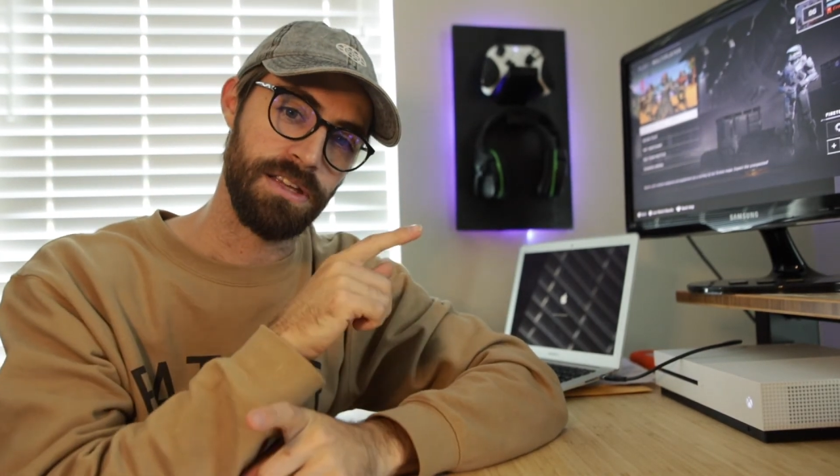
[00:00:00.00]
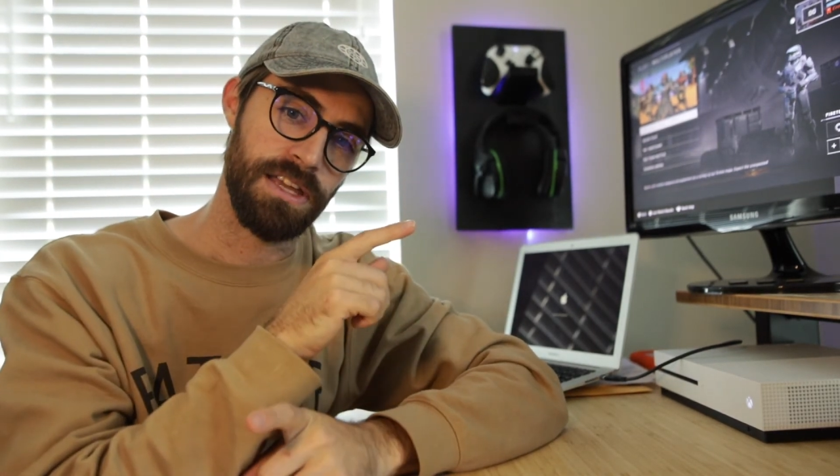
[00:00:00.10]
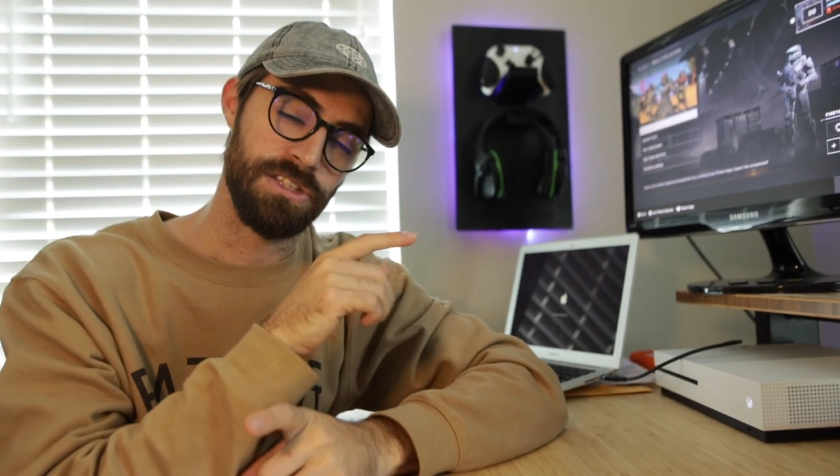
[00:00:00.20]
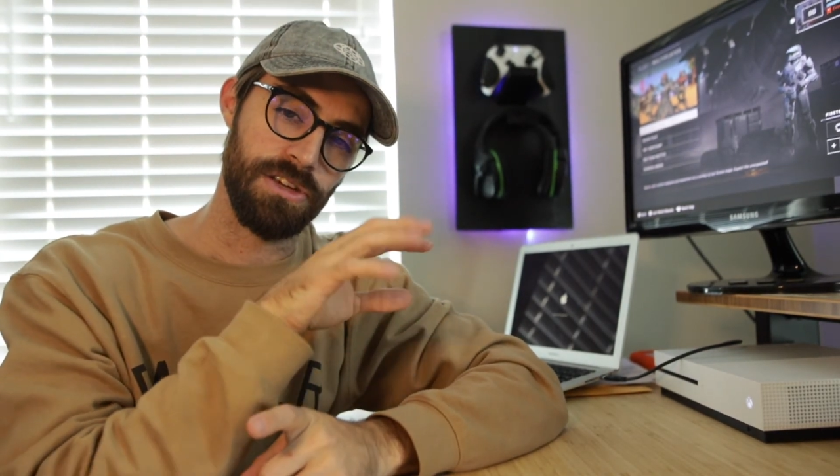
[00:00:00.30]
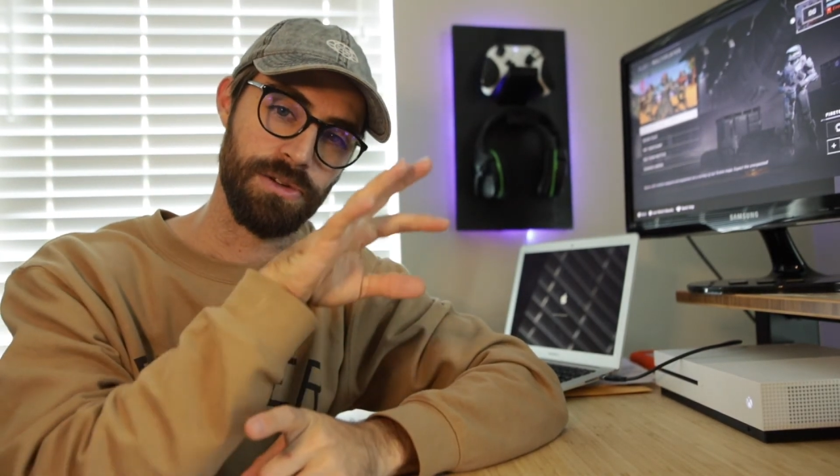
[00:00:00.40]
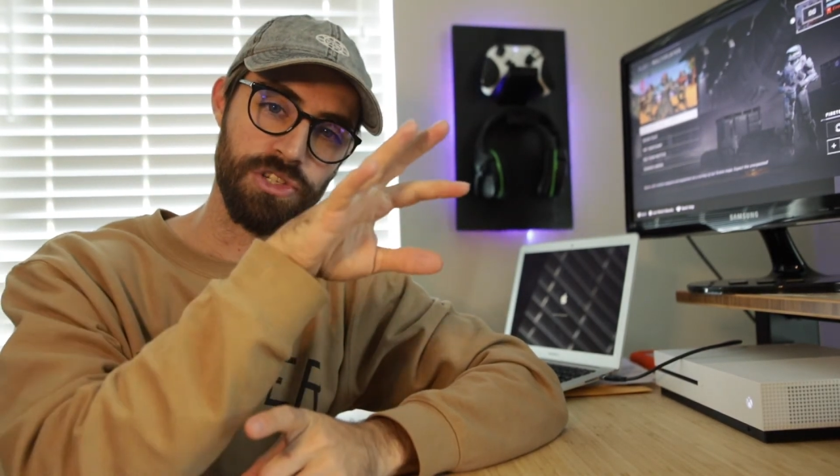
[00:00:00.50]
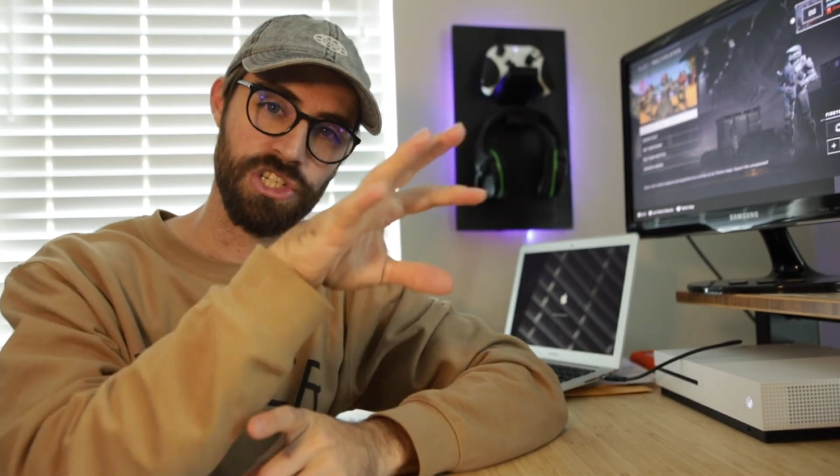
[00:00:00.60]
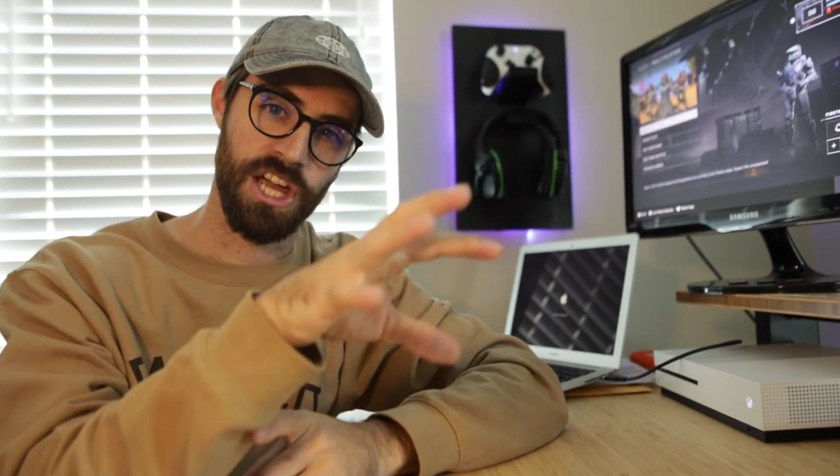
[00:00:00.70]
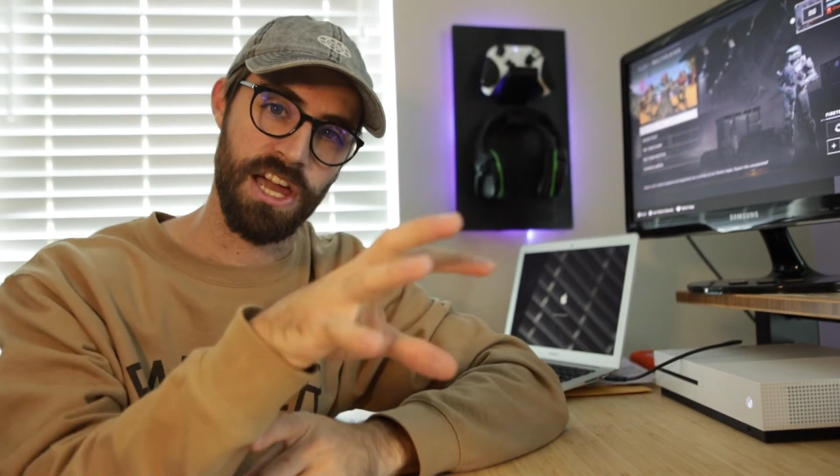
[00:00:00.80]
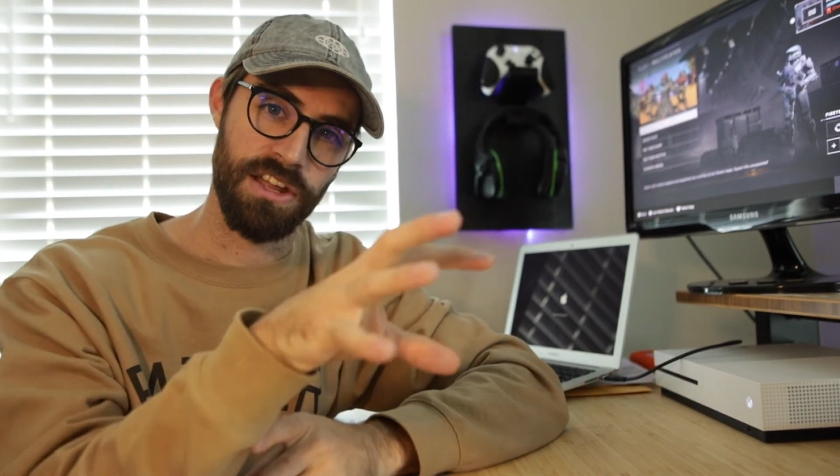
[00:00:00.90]
and so it would
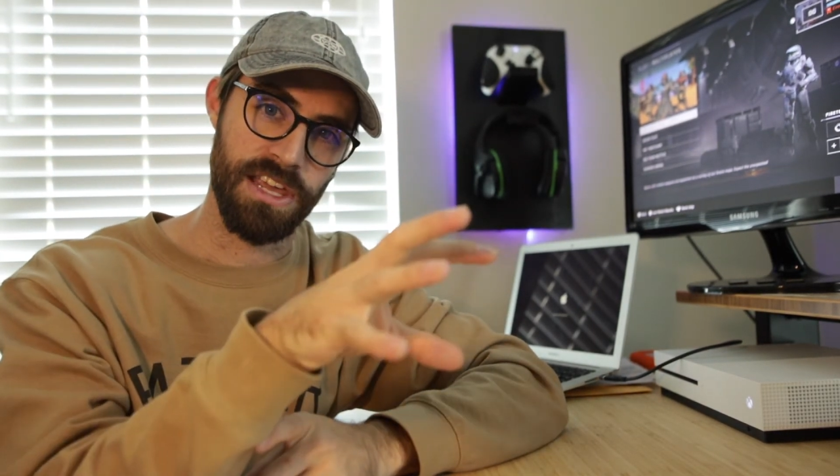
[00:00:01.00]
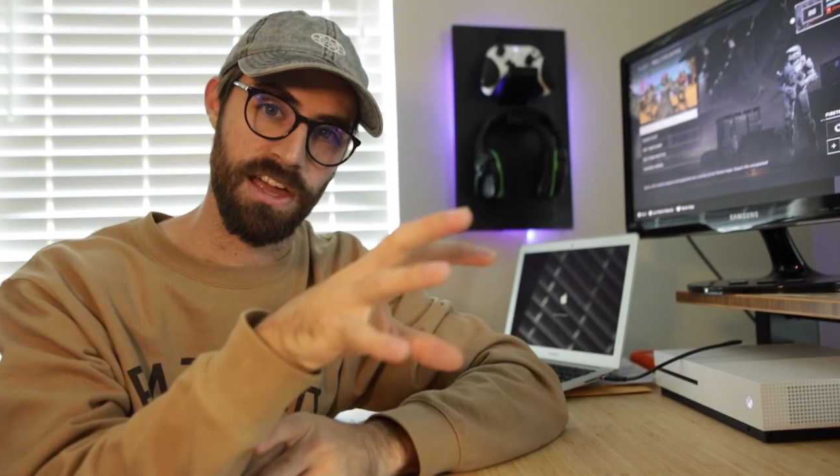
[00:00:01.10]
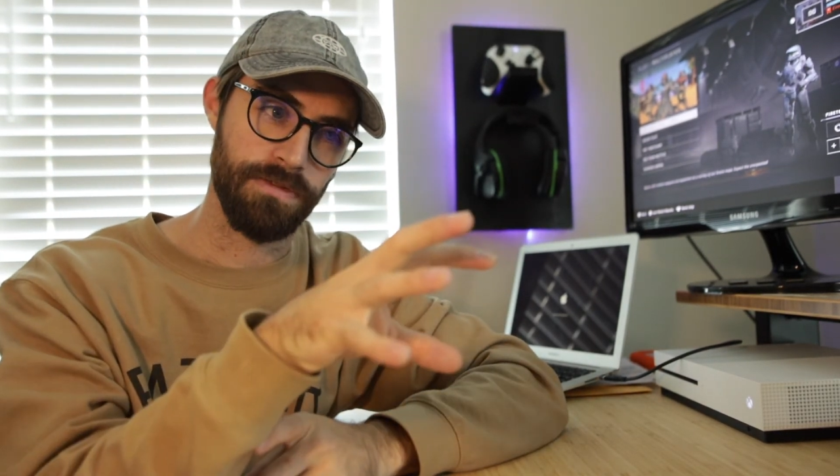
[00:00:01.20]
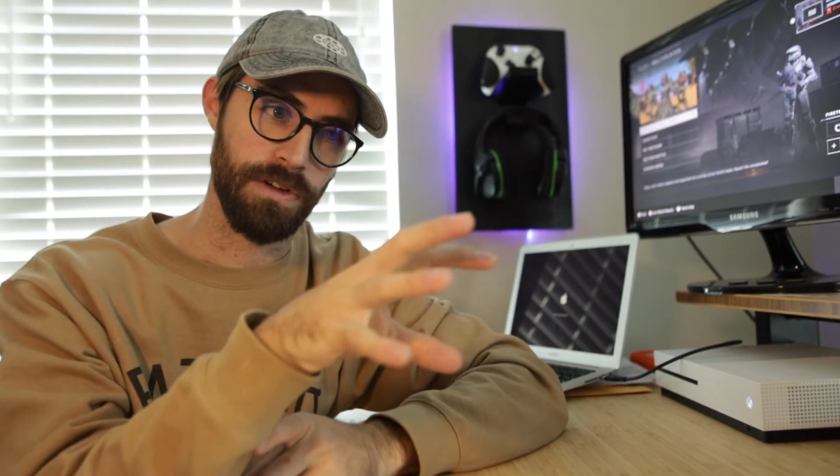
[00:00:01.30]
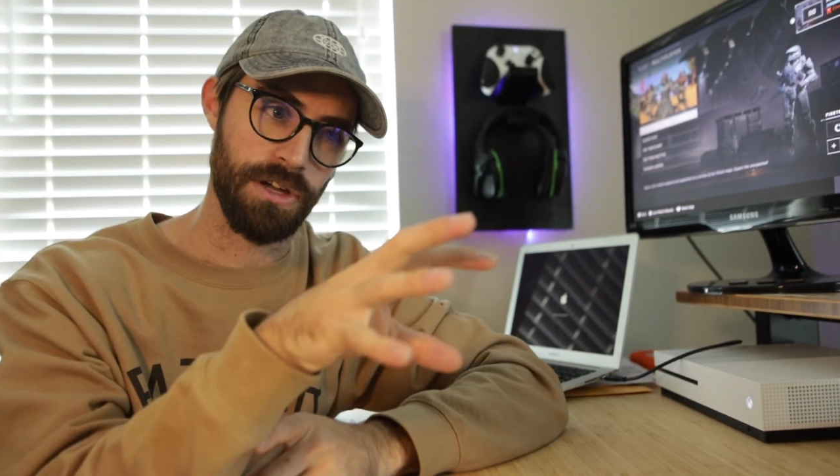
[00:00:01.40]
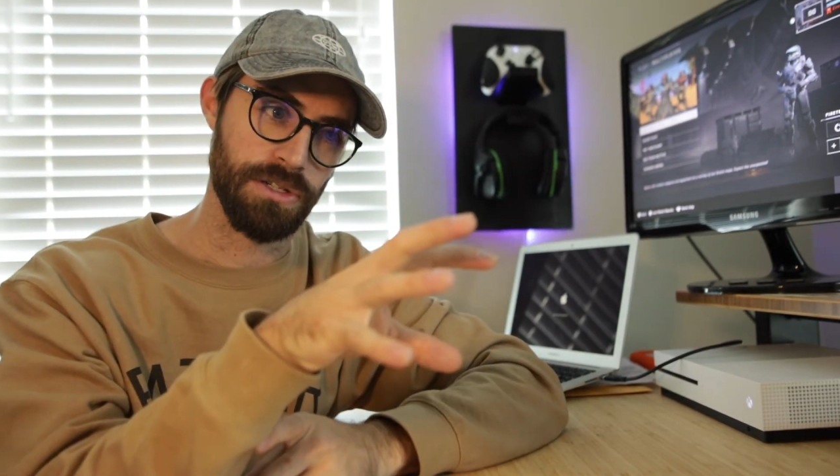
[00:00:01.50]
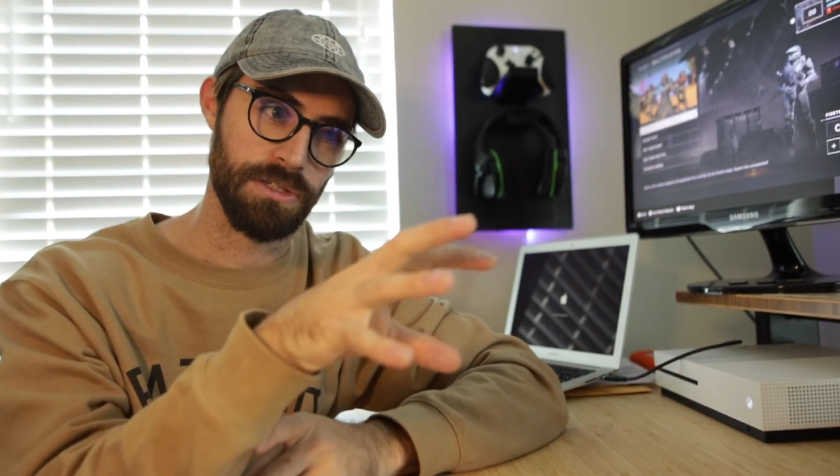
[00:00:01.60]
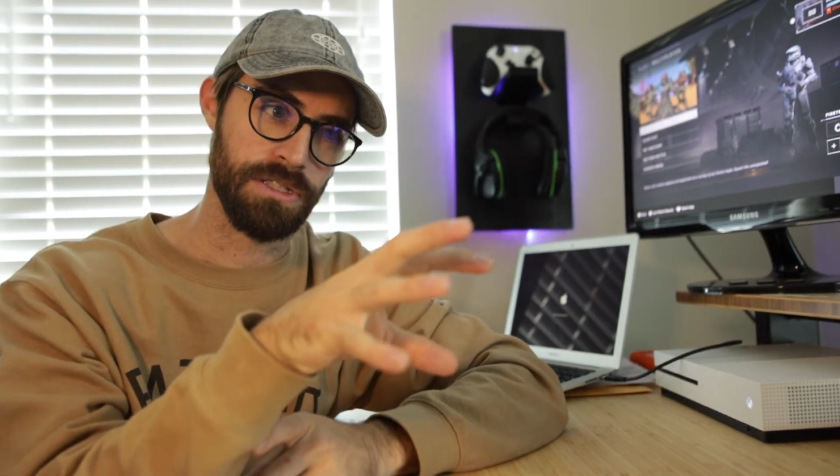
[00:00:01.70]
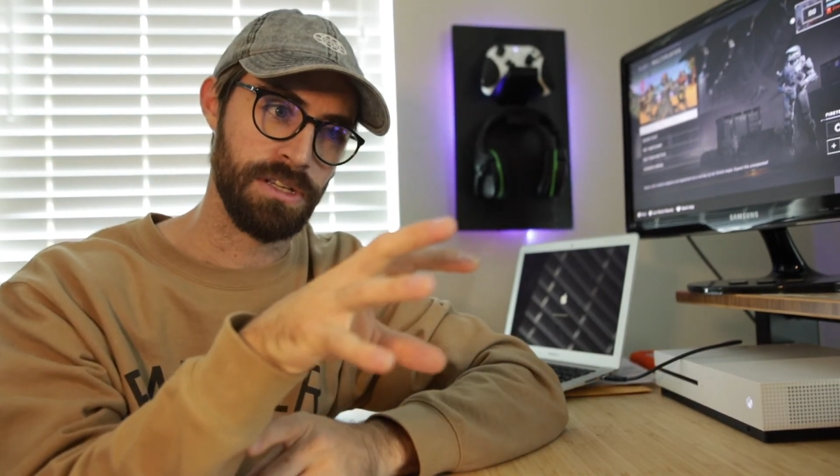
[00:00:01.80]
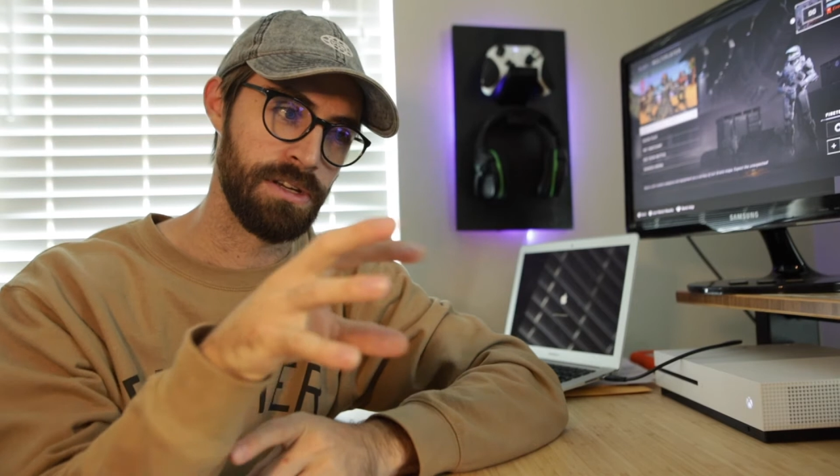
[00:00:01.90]
shine on the
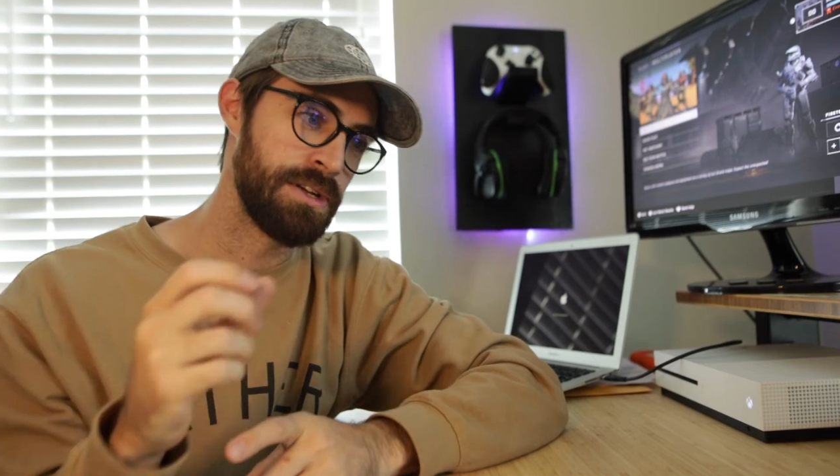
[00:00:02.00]
headphones.